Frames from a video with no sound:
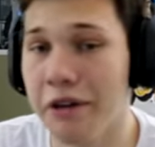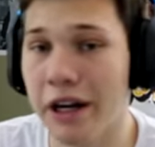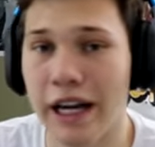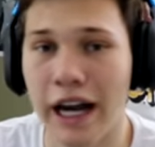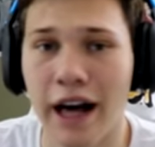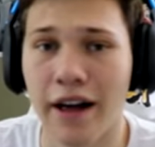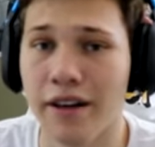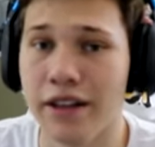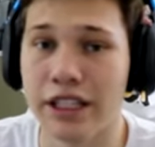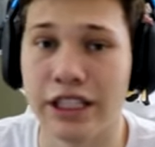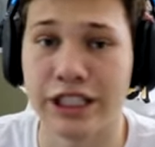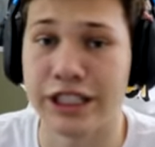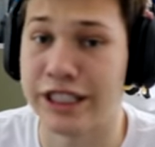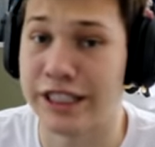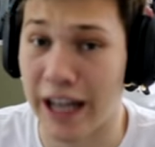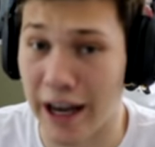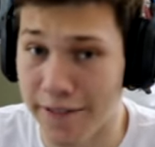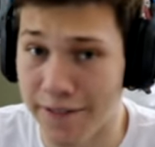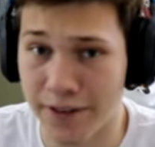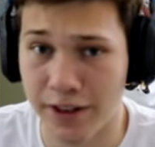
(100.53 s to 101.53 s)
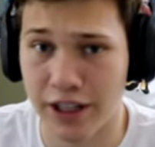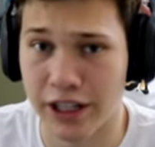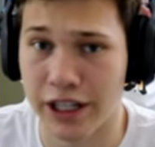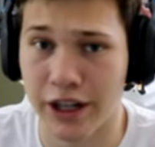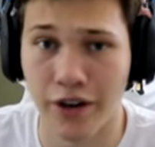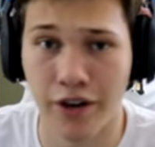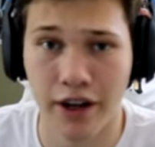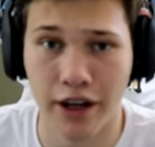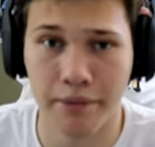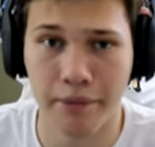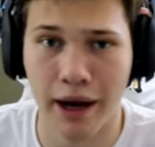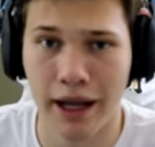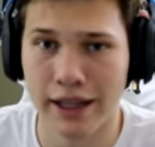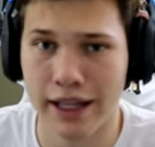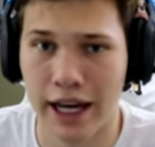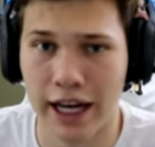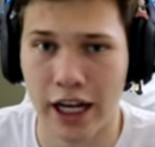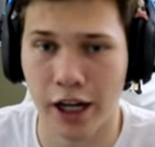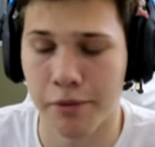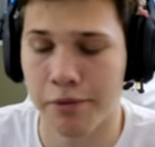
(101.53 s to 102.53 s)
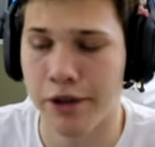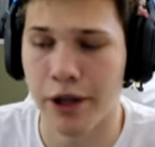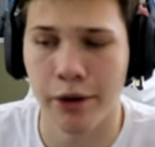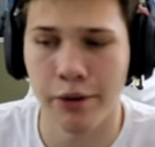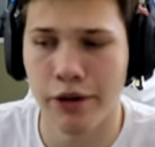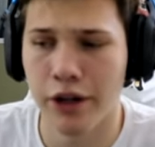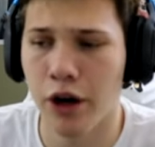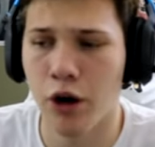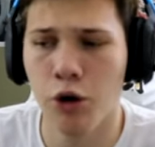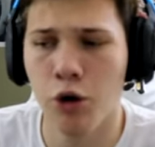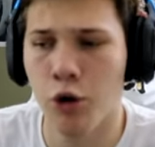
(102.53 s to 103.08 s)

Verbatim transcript: Ray Allen is definitely going in my lineup, though. No